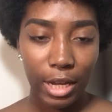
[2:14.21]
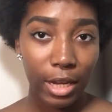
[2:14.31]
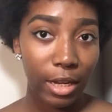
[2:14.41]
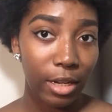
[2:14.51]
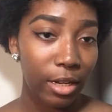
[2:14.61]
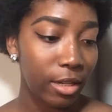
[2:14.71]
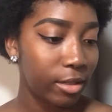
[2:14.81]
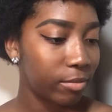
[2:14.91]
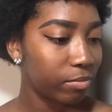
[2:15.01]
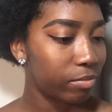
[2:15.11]
and
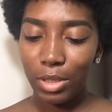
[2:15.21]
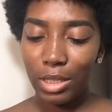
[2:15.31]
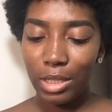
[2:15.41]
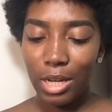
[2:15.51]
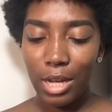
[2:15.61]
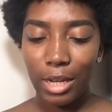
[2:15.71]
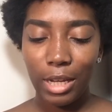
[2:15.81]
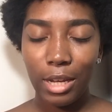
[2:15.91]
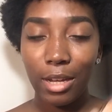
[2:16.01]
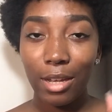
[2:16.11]
build it
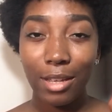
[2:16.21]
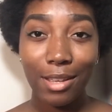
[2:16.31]
honey.